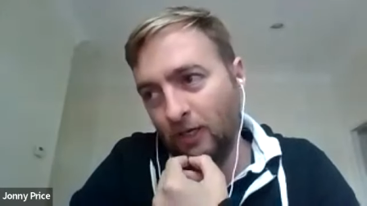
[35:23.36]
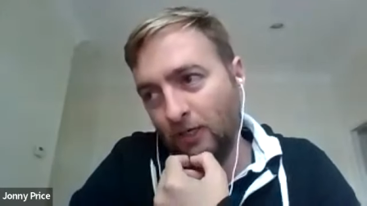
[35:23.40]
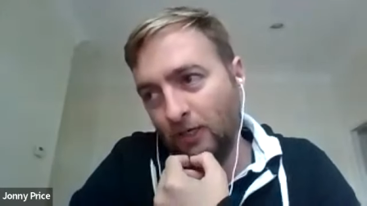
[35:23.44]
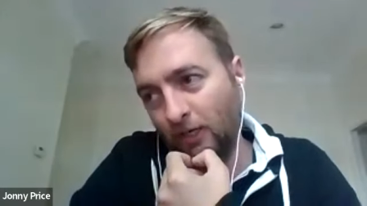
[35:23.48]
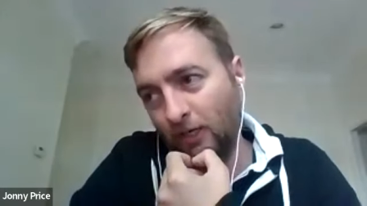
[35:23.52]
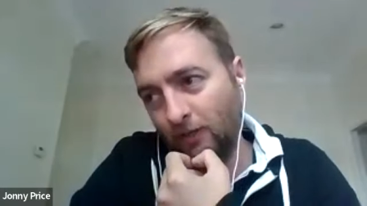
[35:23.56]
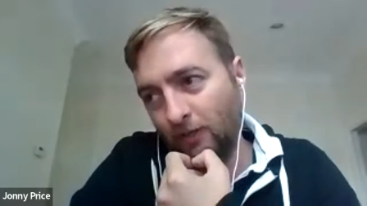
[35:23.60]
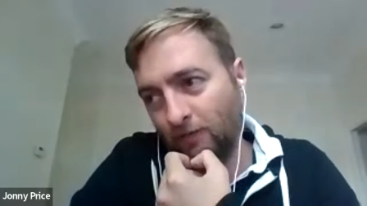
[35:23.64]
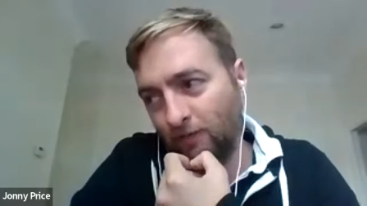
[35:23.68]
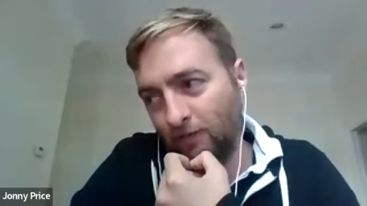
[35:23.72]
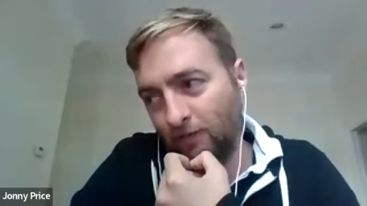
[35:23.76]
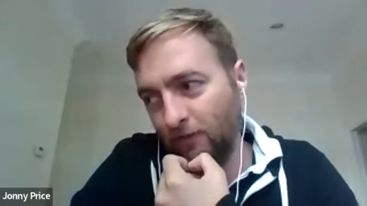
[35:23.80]

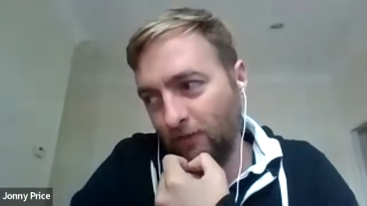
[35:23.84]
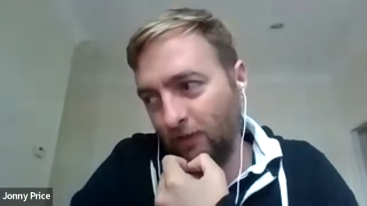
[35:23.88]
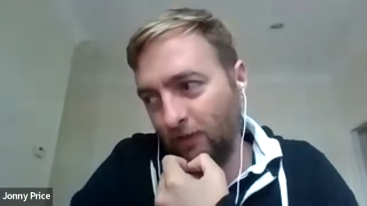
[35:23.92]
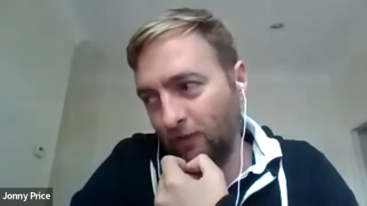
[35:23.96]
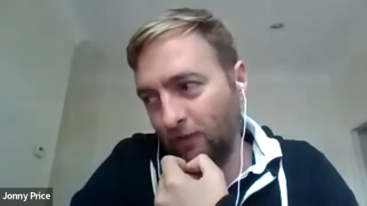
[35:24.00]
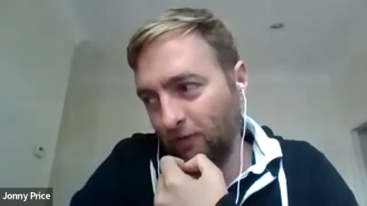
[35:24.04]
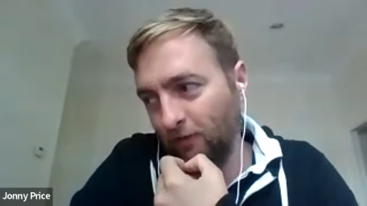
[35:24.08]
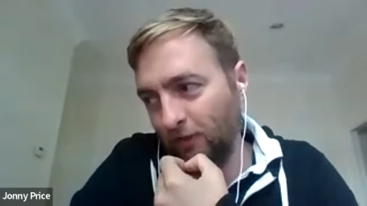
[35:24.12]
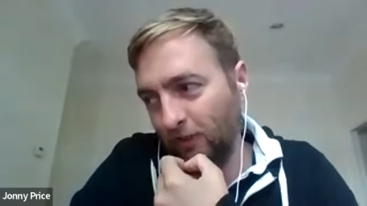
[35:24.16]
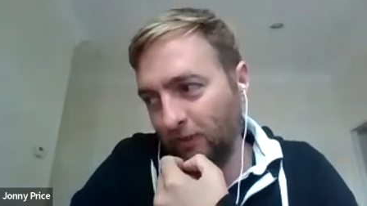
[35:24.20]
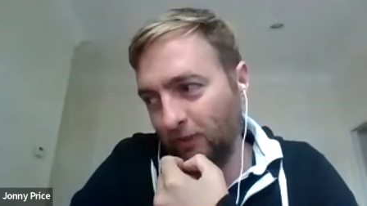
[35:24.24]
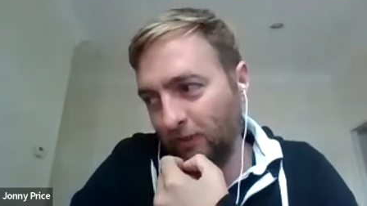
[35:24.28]
it's
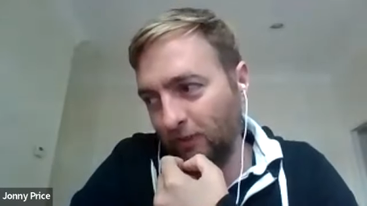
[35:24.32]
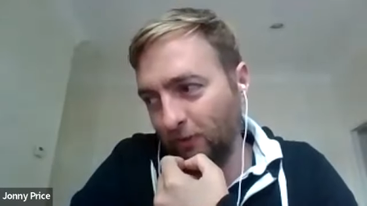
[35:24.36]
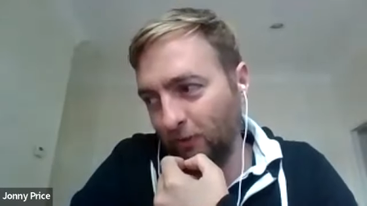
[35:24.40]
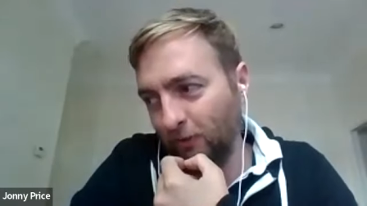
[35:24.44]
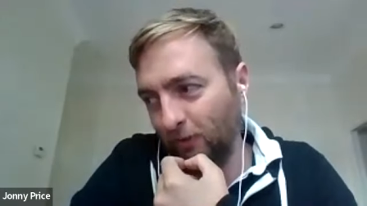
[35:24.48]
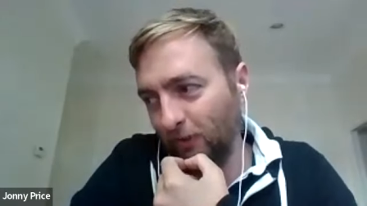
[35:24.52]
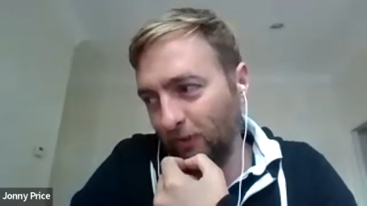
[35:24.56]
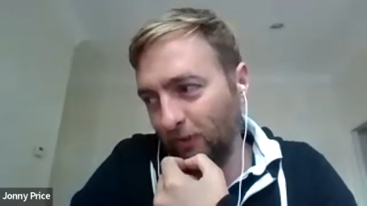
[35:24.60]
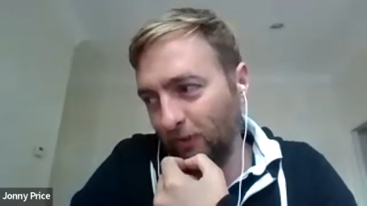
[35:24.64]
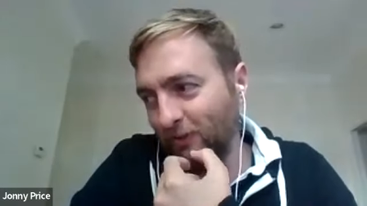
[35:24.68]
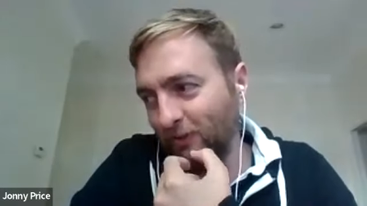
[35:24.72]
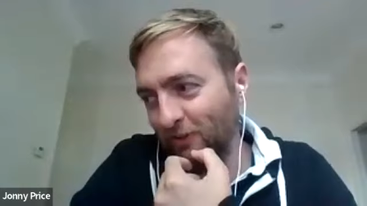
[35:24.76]
it's really
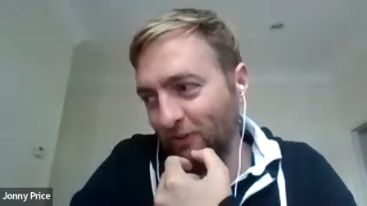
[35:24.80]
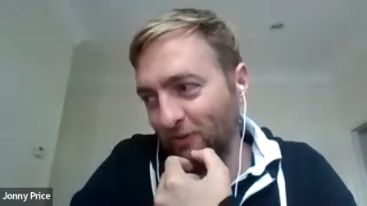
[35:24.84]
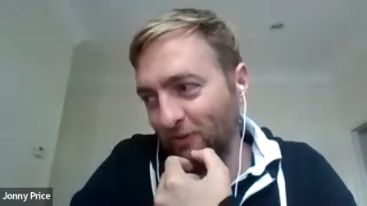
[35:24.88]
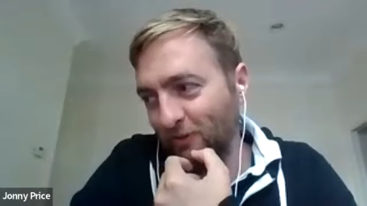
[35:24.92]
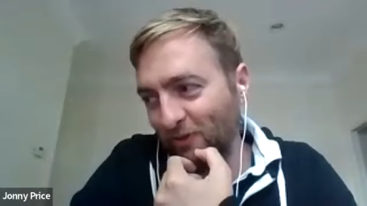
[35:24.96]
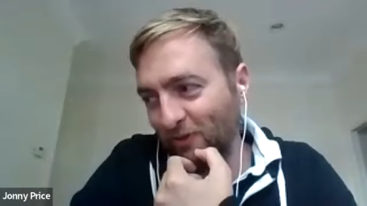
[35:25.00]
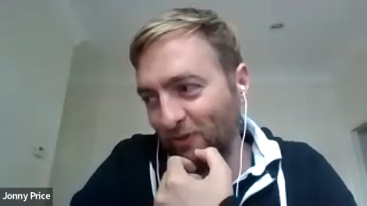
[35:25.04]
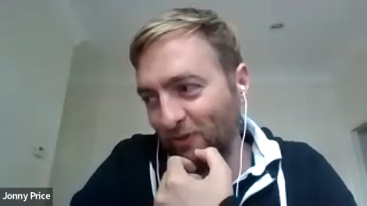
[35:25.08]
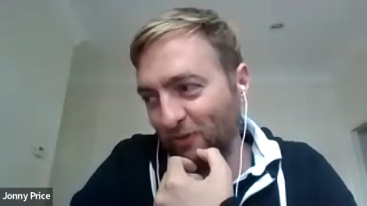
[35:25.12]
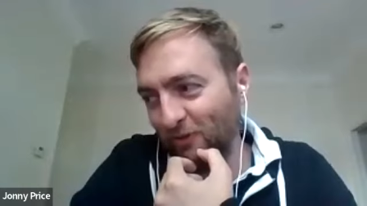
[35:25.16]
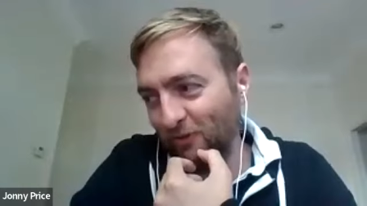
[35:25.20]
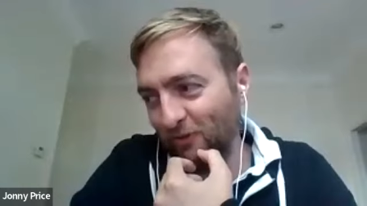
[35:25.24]
cool and you
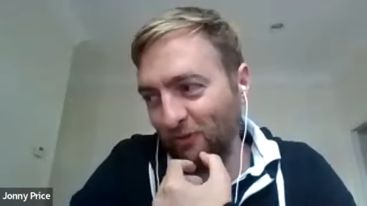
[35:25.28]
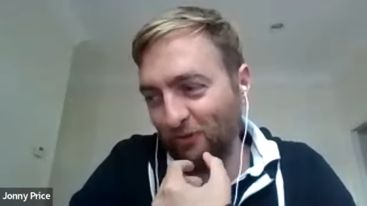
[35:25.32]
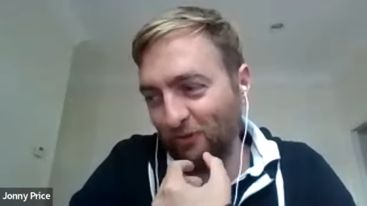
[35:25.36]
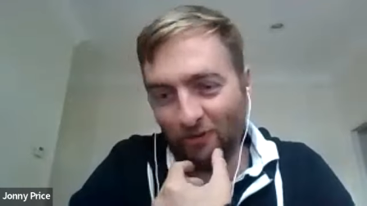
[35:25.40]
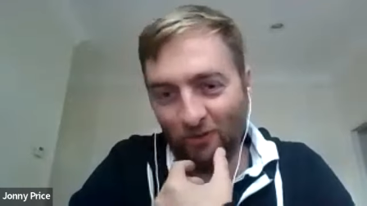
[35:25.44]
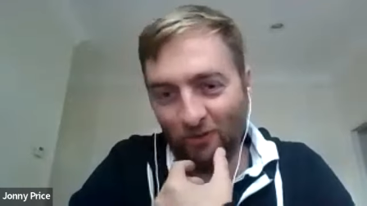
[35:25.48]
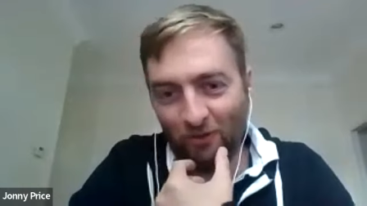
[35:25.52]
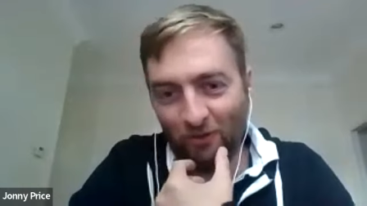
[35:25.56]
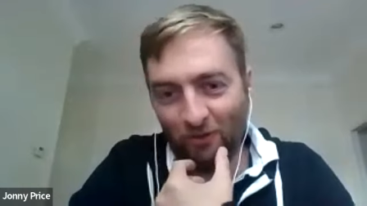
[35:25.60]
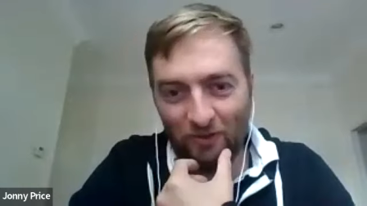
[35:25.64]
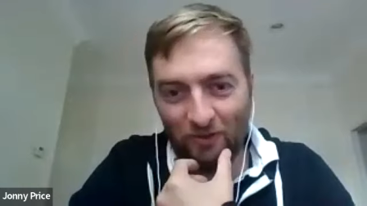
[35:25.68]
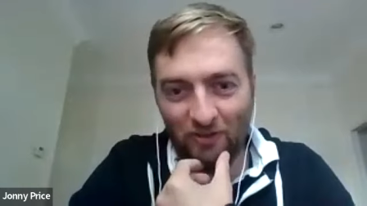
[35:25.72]
you've
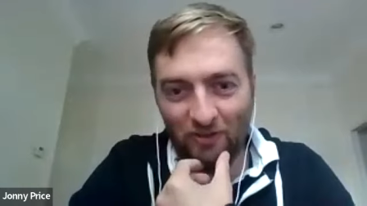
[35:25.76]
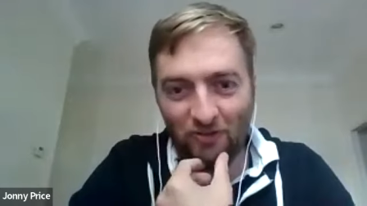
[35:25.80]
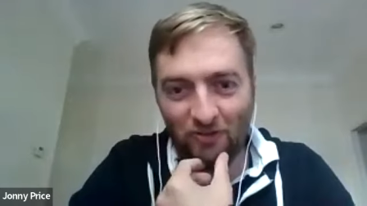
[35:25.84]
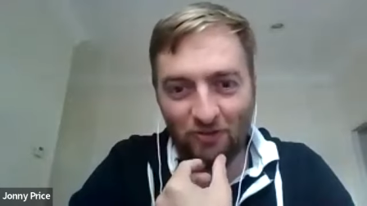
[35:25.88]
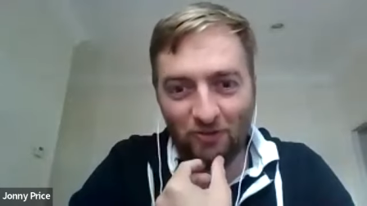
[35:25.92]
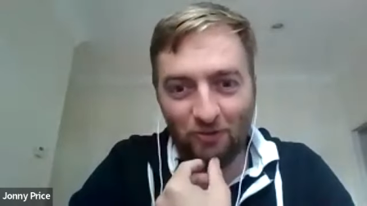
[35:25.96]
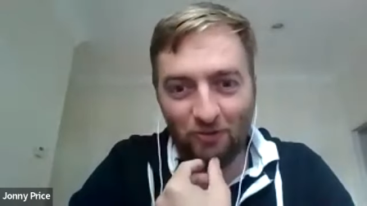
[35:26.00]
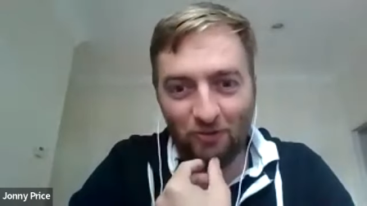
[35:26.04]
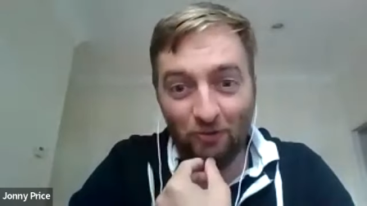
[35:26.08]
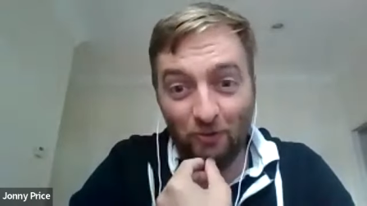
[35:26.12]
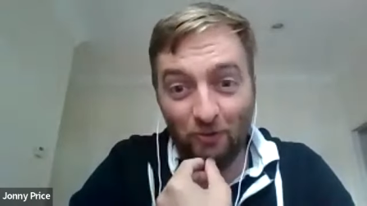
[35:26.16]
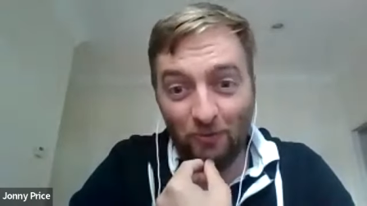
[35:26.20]
caught the
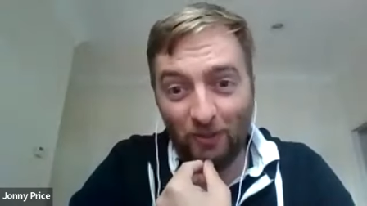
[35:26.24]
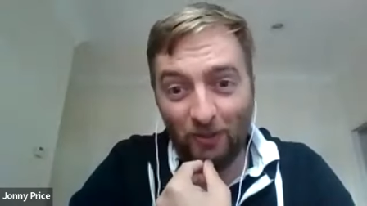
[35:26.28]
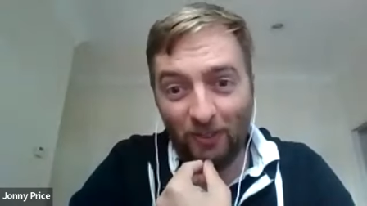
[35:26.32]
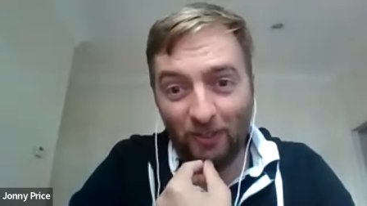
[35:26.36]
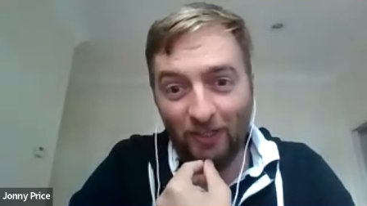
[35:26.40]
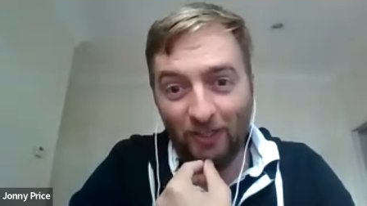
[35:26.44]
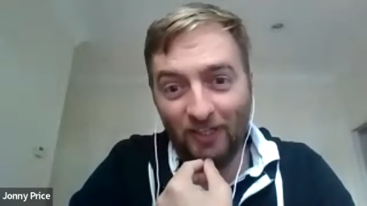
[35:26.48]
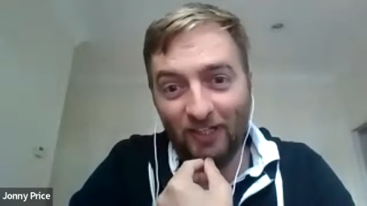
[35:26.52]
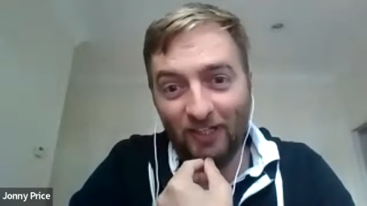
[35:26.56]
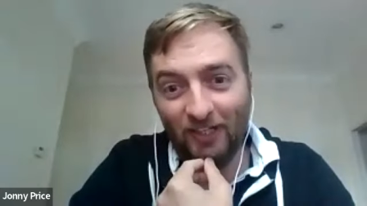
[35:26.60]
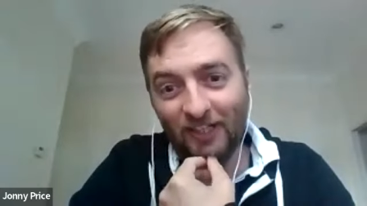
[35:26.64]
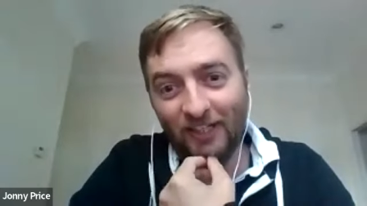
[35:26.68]
vision super
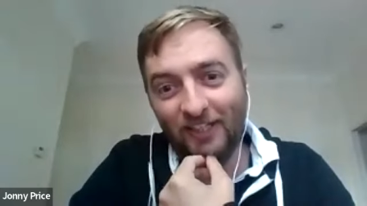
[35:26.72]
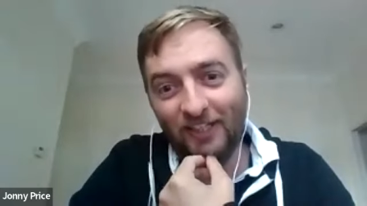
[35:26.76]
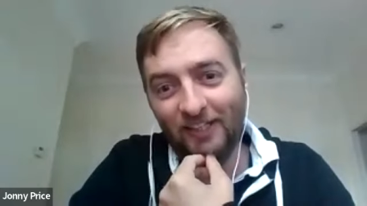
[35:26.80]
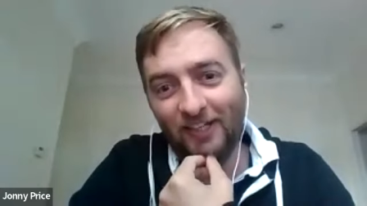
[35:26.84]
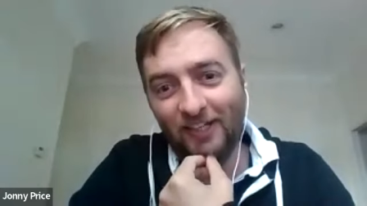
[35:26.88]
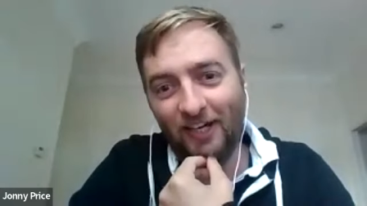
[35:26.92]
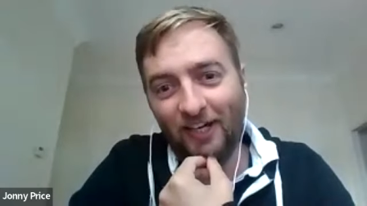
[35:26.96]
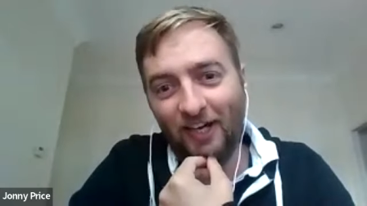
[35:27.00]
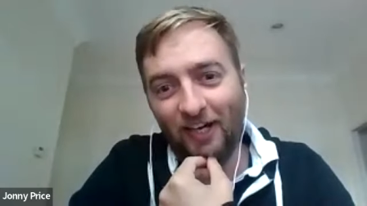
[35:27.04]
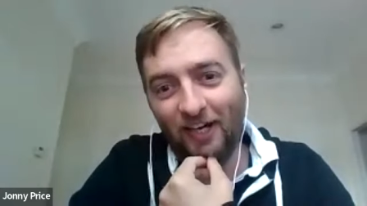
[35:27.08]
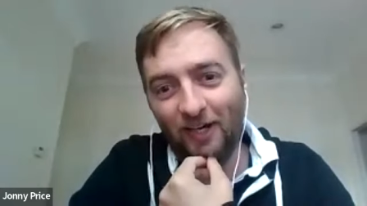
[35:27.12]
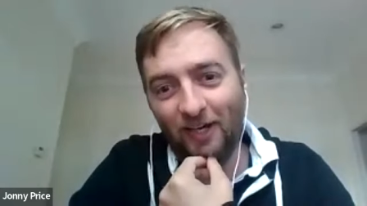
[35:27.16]

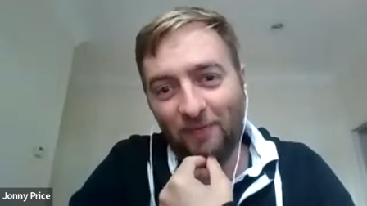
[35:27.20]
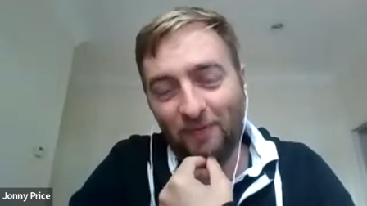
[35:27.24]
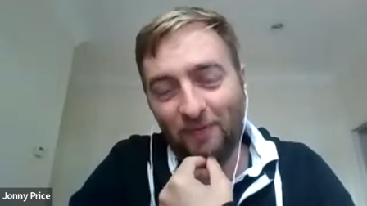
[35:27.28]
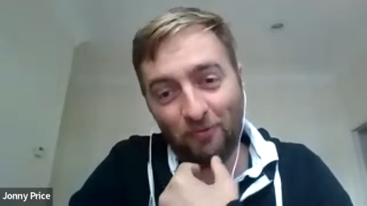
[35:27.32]
early um,